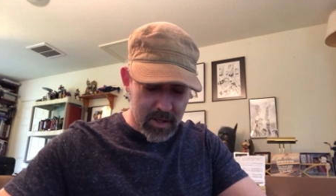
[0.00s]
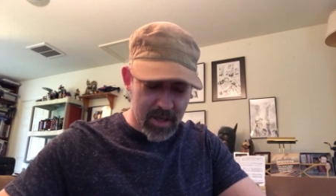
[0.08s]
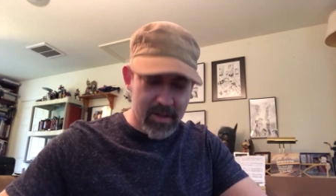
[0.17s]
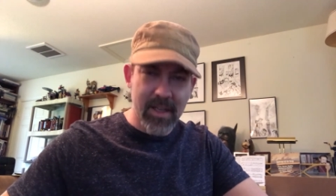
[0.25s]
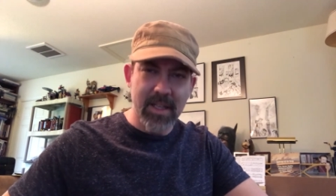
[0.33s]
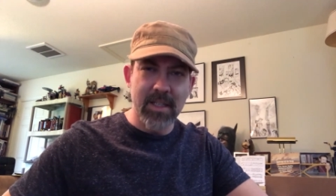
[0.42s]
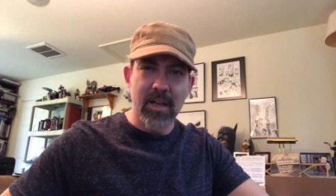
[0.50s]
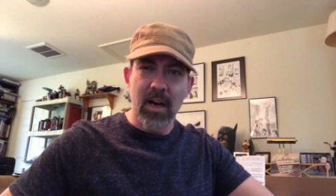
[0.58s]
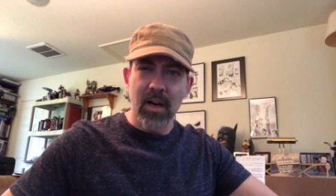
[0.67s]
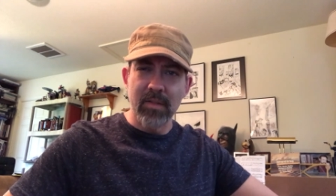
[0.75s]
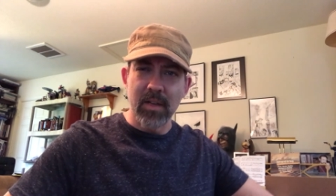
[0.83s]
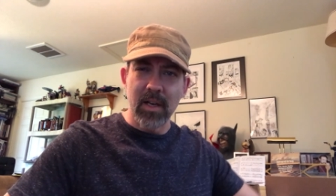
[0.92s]
I think it's a
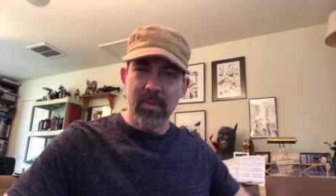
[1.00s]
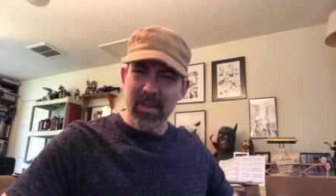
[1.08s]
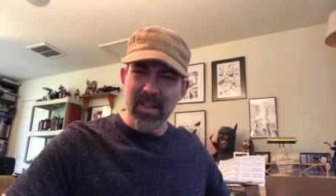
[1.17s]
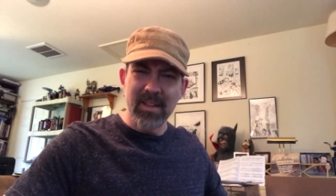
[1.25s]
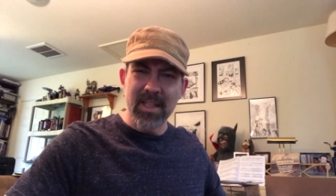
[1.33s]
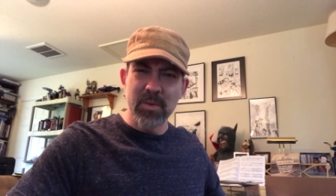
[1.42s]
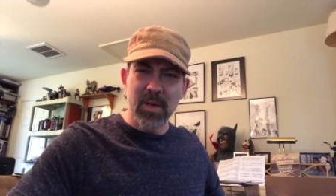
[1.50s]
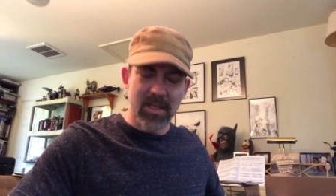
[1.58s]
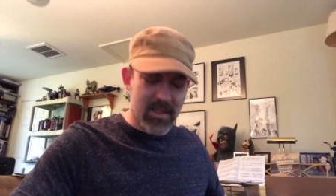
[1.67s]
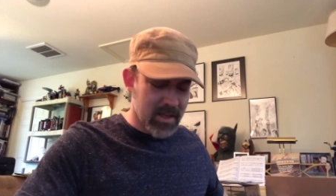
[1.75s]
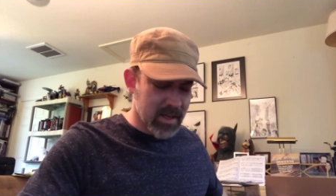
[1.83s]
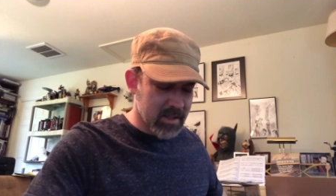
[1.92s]
coffee cup. I think that's what I
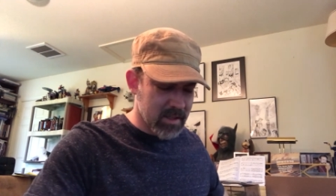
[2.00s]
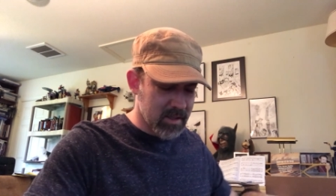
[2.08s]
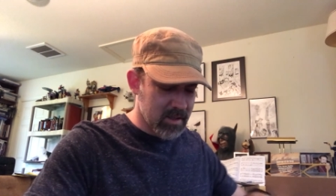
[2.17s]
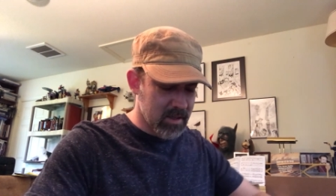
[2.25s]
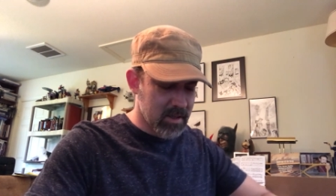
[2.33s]
selected.